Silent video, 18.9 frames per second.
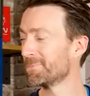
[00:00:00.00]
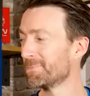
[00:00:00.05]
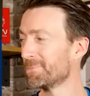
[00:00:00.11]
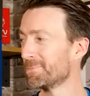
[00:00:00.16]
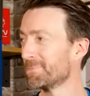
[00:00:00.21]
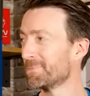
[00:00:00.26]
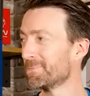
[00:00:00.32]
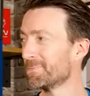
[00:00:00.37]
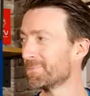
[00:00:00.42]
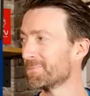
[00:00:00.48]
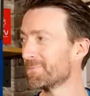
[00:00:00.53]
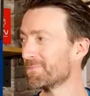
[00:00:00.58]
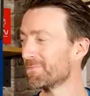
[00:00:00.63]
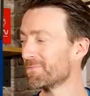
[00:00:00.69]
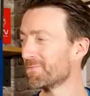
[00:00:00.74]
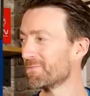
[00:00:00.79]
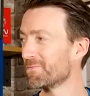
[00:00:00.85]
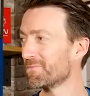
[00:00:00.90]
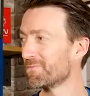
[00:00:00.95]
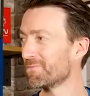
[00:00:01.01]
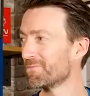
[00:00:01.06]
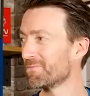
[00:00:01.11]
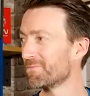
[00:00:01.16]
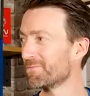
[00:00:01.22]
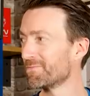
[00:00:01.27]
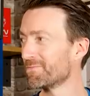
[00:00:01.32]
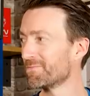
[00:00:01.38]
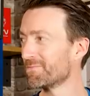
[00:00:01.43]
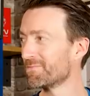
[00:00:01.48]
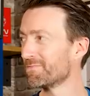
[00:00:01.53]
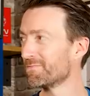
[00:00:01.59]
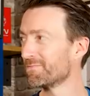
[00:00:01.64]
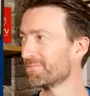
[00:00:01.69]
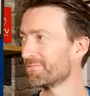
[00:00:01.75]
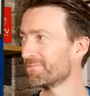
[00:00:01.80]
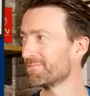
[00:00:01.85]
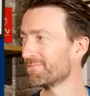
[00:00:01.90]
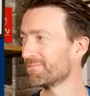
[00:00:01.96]

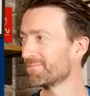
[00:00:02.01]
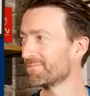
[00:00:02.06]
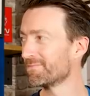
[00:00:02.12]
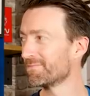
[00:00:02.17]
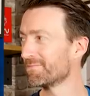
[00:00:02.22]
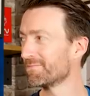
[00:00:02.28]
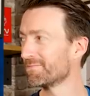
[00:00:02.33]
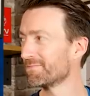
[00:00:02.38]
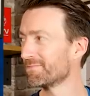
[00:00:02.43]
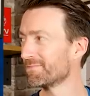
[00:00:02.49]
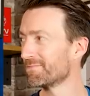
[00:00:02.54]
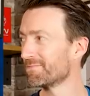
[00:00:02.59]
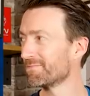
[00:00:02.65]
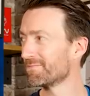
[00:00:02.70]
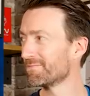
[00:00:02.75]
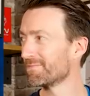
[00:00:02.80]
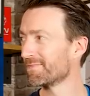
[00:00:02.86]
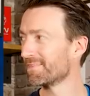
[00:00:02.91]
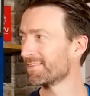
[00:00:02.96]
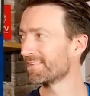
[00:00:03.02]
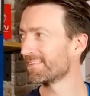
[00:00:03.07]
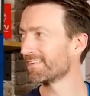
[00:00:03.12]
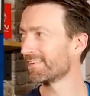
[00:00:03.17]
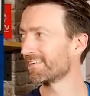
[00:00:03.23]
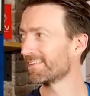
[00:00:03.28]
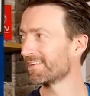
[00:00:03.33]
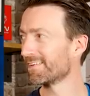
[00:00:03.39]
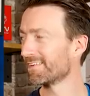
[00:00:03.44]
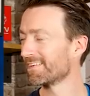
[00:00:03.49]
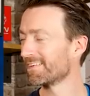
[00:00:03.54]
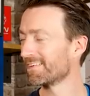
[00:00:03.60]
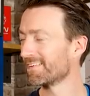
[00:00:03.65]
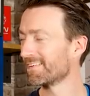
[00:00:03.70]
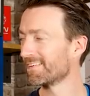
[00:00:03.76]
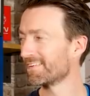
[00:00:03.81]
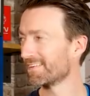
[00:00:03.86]
(silent)